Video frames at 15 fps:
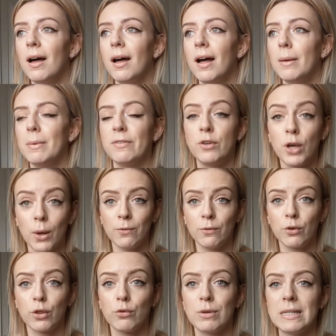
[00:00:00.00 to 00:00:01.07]
if in
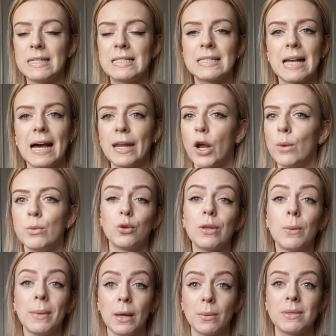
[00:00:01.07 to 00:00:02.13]
for a 3D scan, I'm sure
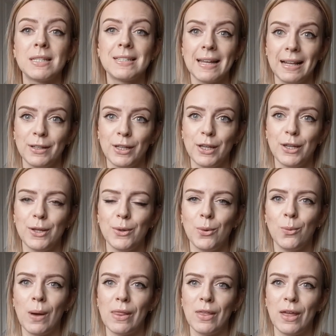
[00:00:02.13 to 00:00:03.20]
they'll be able to tell you
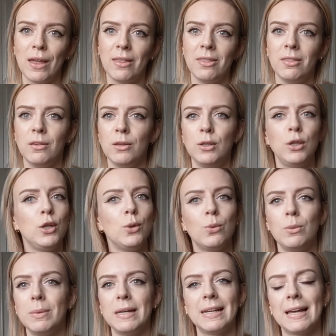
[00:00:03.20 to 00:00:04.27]
whether you
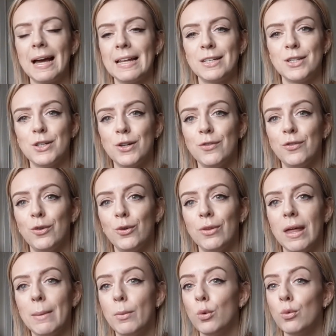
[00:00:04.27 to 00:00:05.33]
would be a candidate for
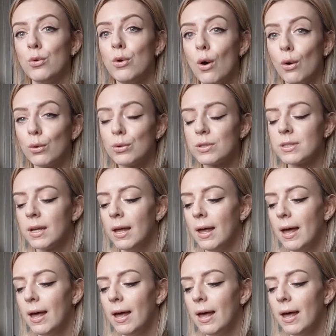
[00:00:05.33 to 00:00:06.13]
them or not.